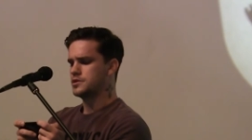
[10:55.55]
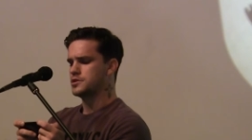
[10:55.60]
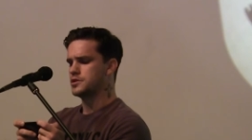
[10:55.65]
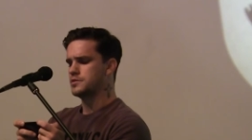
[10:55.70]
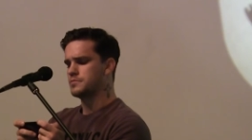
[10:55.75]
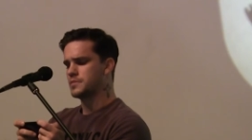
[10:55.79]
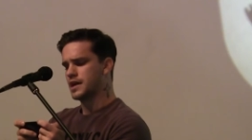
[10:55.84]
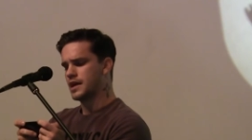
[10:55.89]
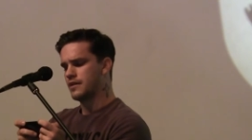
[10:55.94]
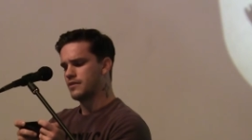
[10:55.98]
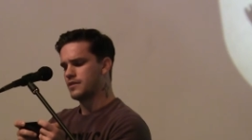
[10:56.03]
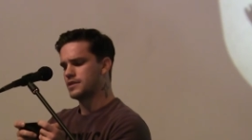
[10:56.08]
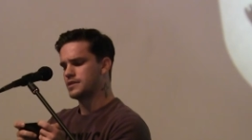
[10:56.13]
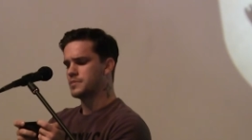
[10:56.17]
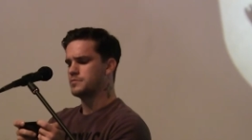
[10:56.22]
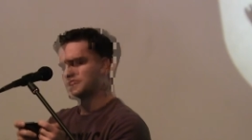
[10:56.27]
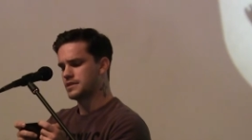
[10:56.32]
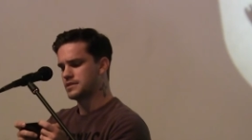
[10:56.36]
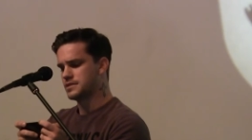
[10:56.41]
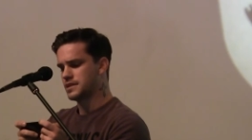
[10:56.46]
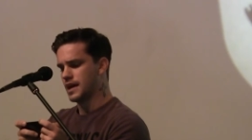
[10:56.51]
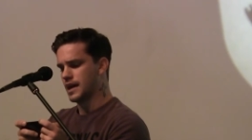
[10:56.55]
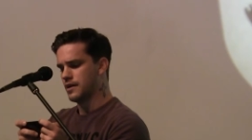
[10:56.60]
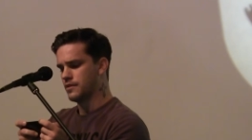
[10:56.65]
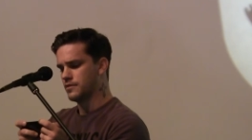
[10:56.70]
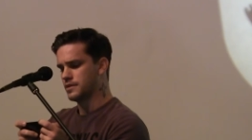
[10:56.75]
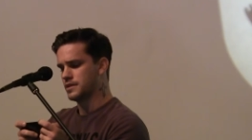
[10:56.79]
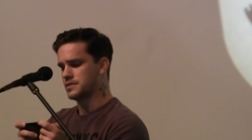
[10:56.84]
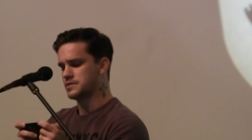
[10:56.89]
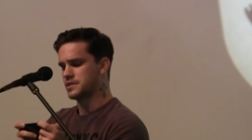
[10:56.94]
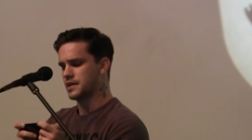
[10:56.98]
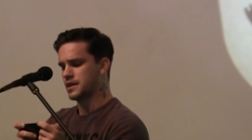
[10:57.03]
Jim Carrey takes
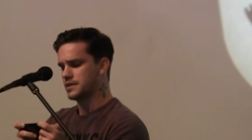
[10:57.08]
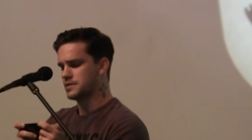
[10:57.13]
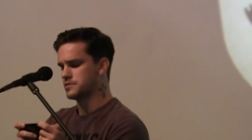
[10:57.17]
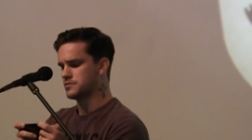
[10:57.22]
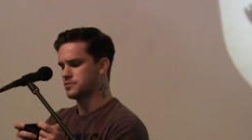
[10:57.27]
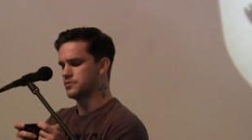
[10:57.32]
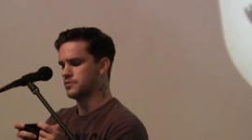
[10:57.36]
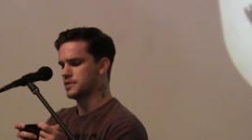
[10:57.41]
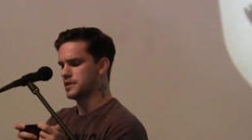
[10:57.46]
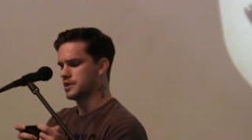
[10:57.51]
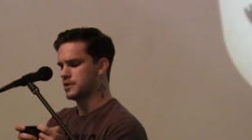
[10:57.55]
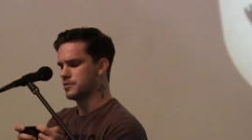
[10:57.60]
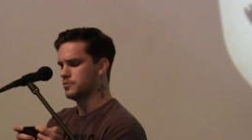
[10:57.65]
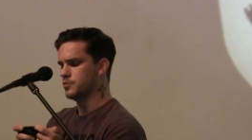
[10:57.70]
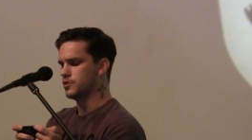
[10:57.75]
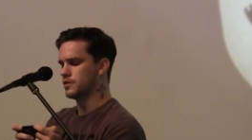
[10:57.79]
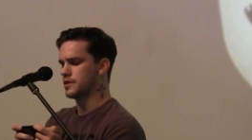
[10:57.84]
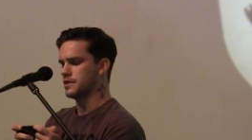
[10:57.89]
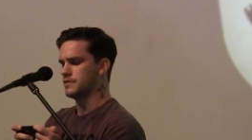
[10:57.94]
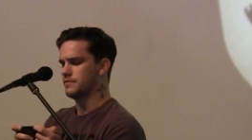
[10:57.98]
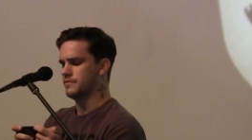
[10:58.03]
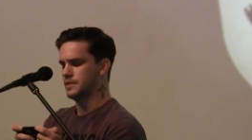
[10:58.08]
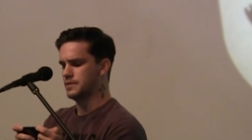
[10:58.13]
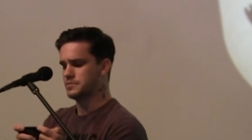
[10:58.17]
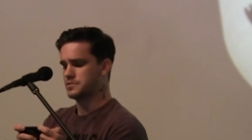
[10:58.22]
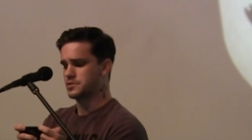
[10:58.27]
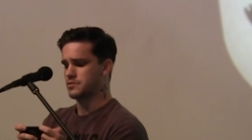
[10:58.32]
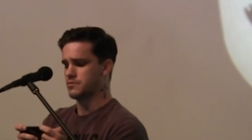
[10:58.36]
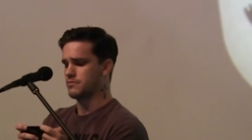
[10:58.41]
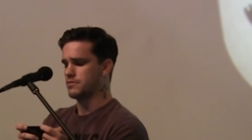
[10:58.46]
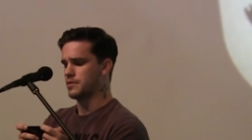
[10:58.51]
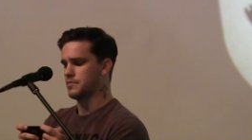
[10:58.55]
out his high school yearbook and
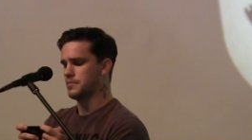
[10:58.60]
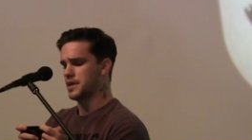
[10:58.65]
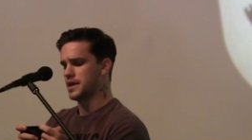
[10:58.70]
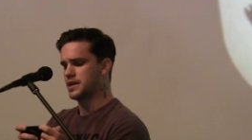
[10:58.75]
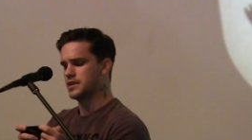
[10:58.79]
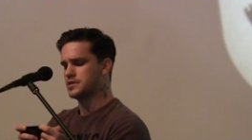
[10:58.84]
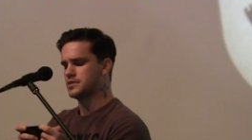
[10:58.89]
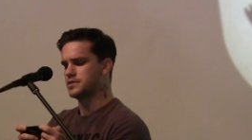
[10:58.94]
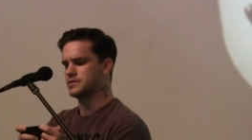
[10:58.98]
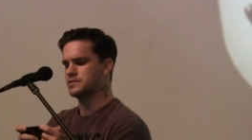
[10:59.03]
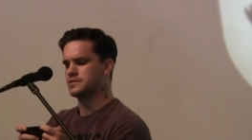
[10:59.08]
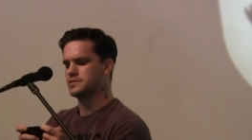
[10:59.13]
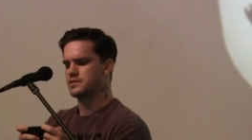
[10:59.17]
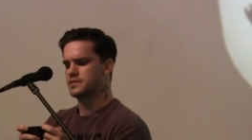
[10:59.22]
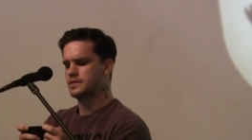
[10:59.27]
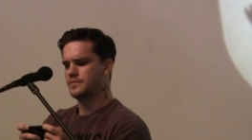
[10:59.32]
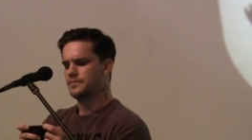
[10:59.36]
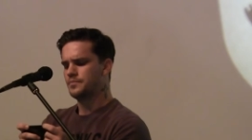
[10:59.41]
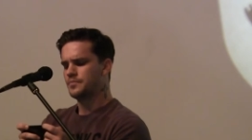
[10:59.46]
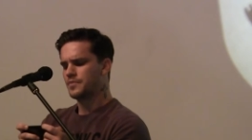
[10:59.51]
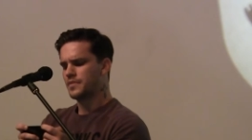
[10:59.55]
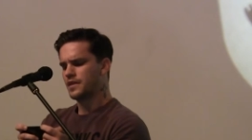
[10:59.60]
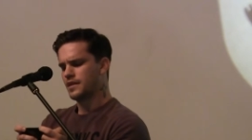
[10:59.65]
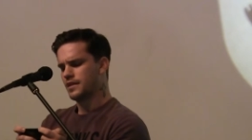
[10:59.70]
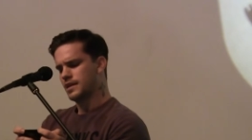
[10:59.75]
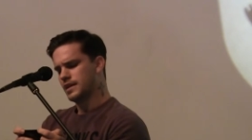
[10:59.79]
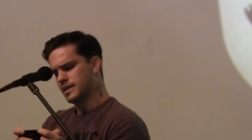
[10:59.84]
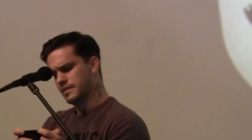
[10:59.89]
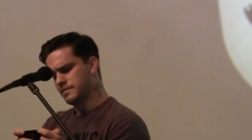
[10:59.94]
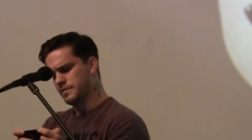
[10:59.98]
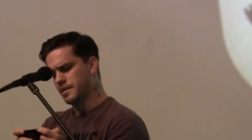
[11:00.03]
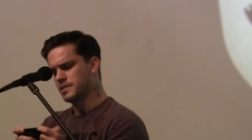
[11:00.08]
flips through the pages.
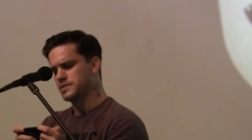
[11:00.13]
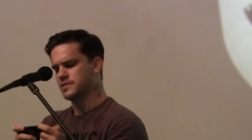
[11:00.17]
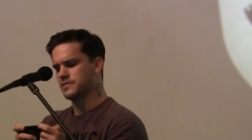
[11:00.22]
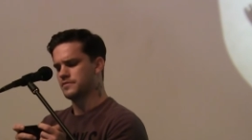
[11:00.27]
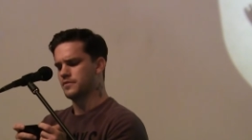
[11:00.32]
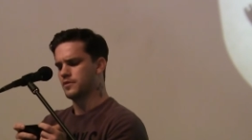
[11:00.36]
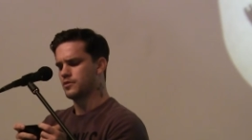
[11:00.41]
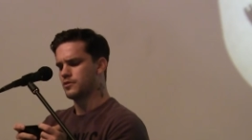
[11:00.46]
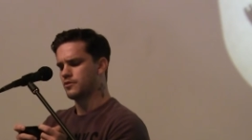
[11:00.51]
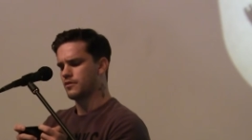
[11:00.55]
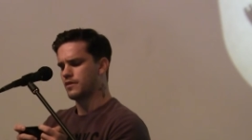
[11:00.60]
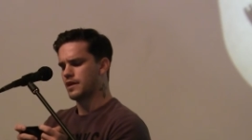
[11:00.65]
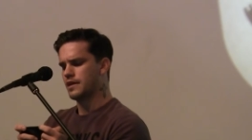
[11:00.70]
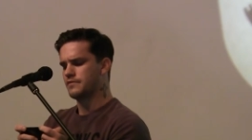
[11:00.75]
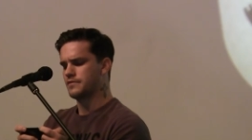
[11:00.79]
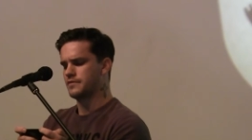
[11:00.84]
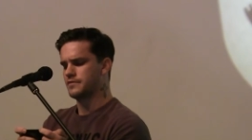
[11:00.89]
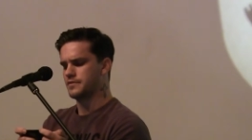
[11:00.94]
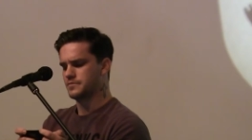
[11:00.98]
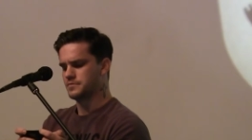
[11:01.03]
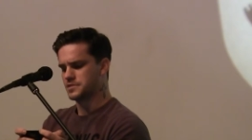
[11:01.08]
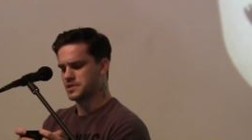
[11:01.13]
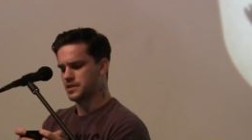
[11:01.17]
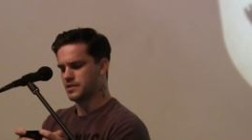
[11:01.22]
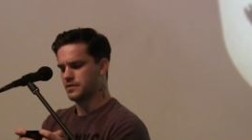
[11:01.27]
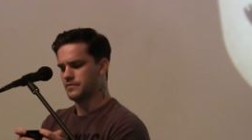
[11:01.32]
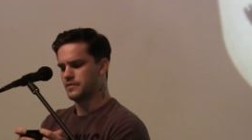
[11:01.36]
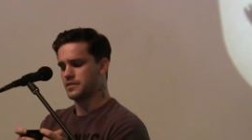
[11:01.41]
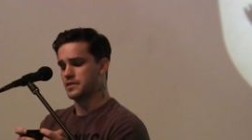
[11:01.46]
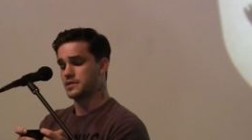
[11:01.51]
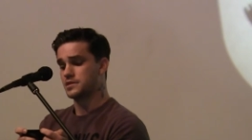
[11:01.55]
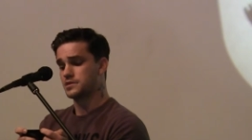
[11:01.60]
He finds a photograph of
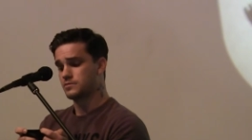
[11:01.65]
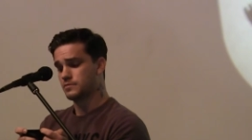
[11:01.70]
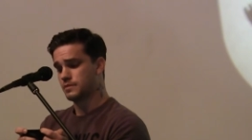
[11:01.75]
himself on the